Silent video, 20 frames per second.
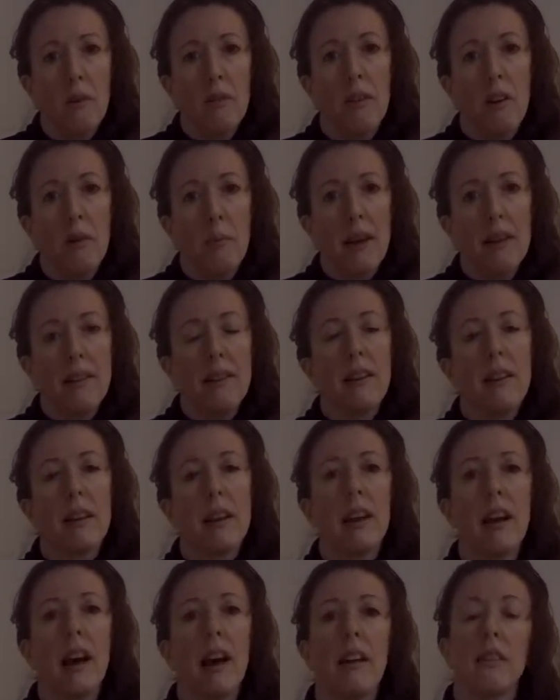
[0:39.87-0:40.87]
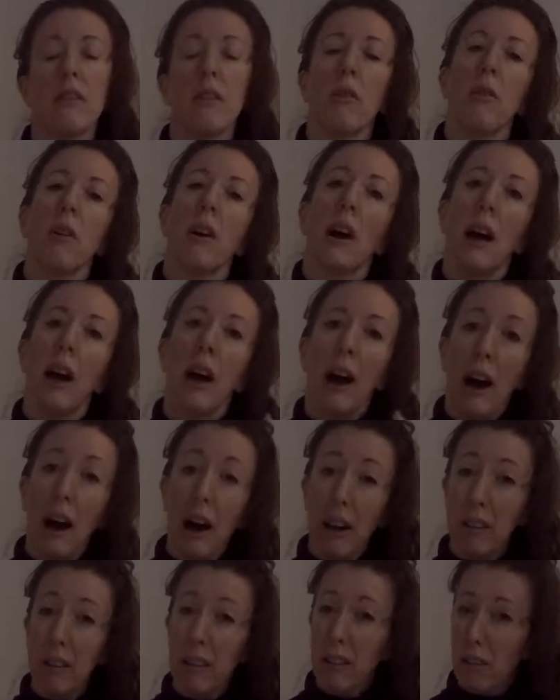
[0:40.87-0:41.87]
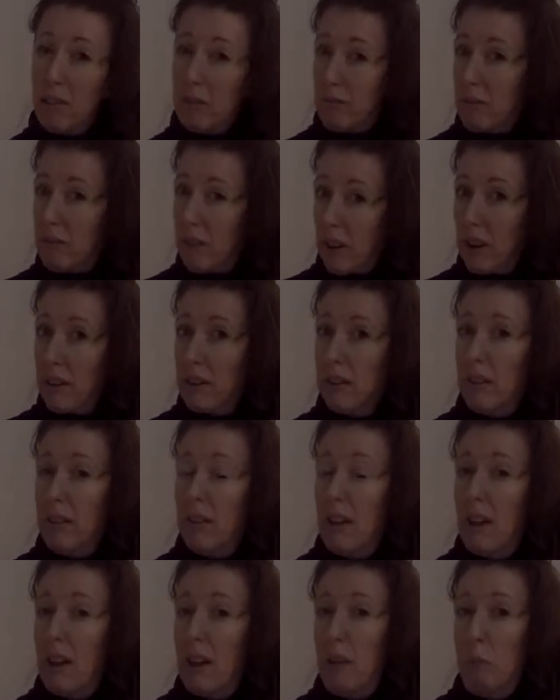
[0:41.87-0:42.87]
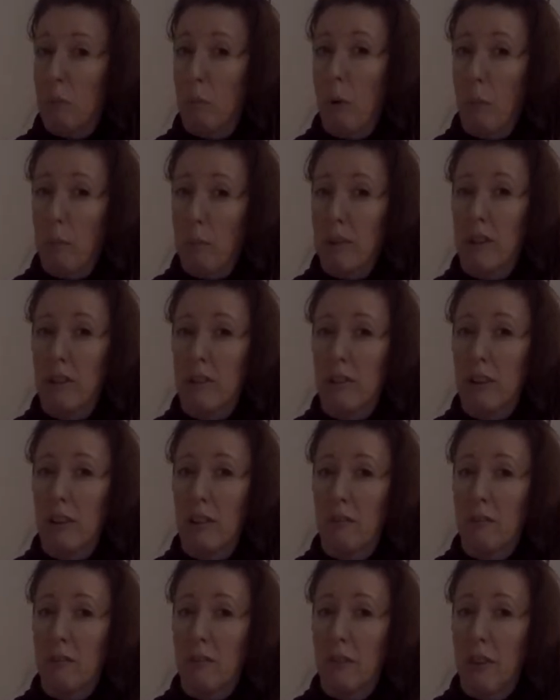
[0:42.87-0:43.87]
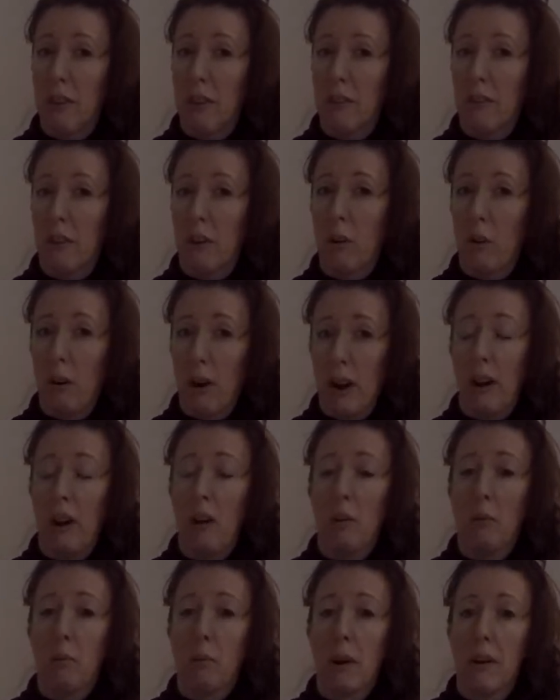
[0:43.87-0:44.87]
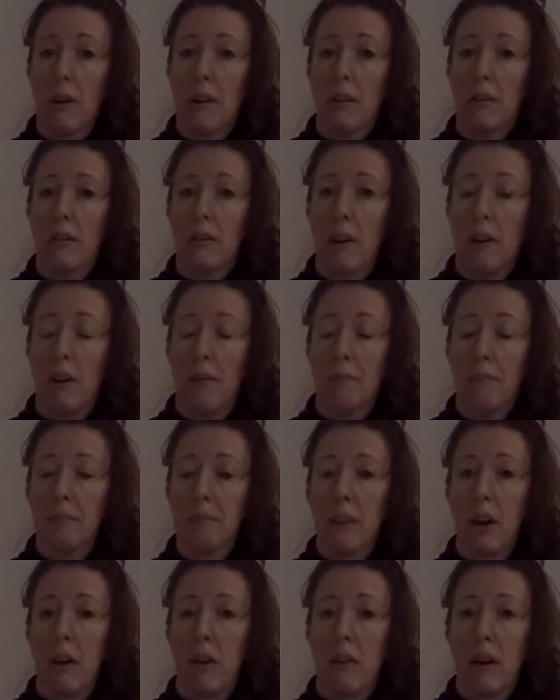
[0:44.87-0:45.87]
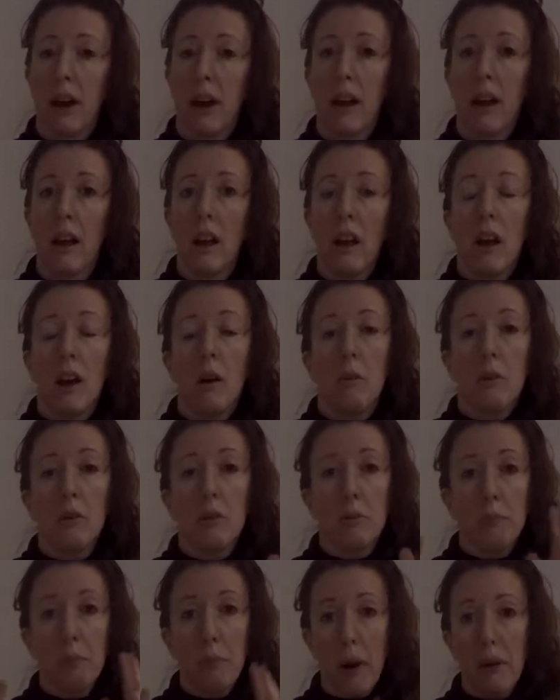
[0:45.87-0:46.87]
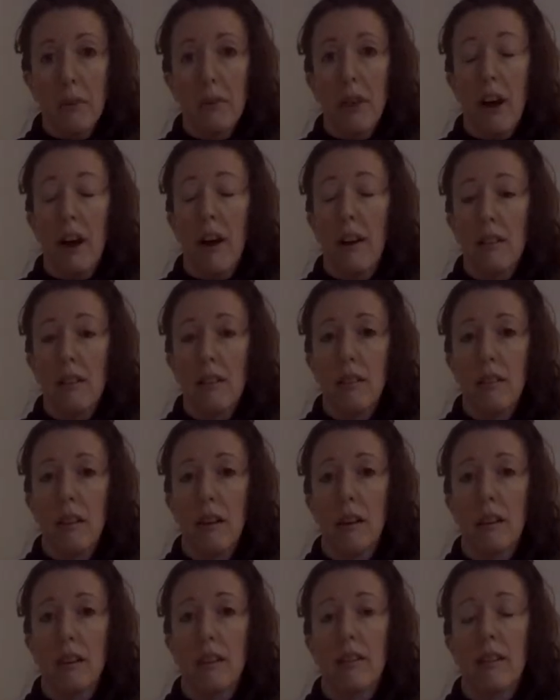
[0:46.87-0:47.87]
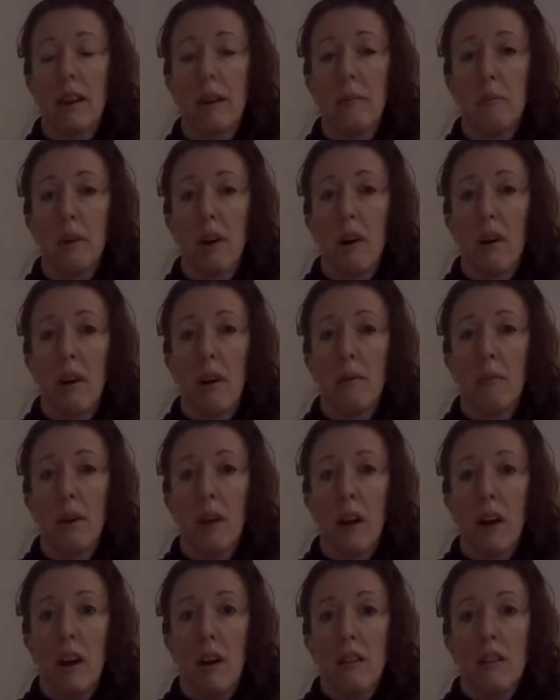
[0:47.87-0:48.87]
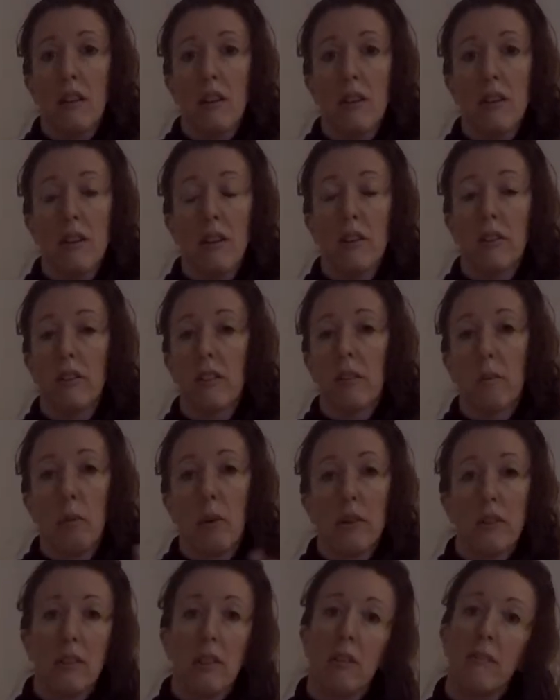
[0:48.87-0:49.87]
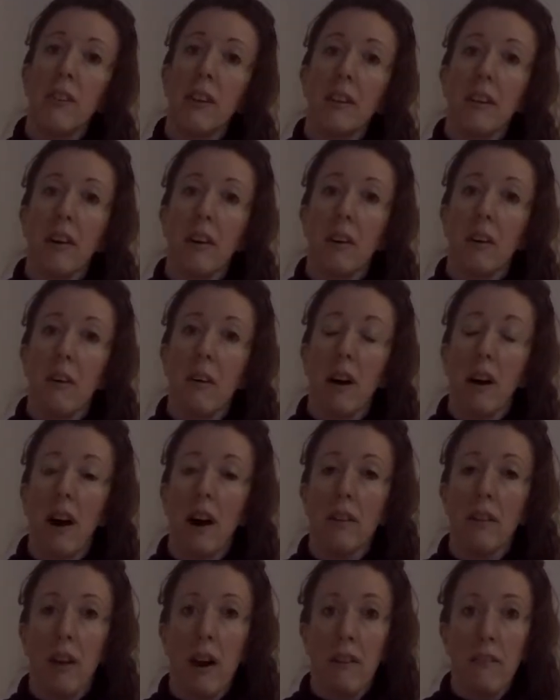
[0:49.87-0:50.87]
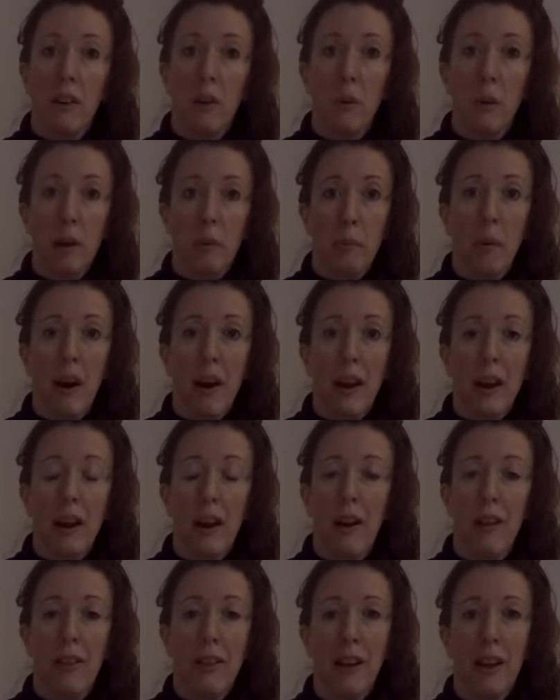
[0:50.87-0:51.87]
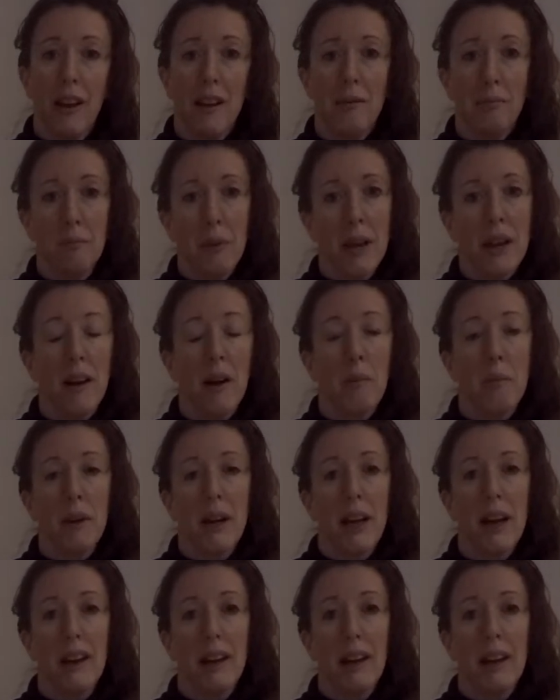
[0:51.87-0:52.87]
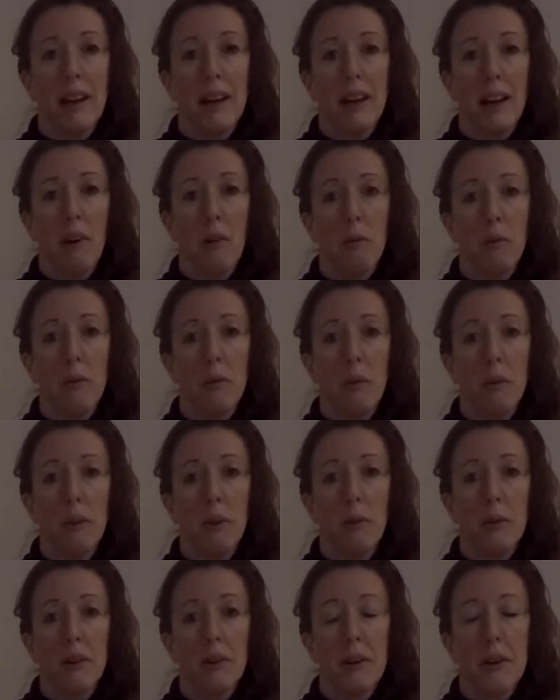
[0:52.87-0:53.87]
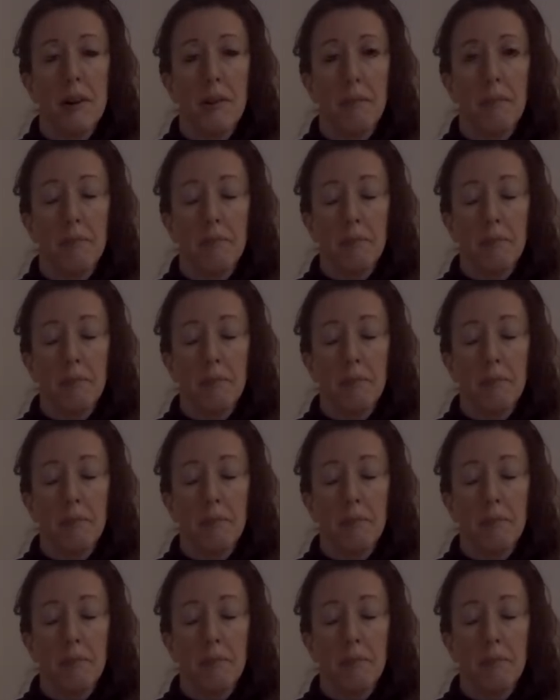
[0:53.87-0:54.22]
So basically has your hands and wrists in one position for quite a long period of time. Okay, we'll do both hands at the same time, so you can just watch this video, have a quick break, and then pick up again and get on with what you were doing.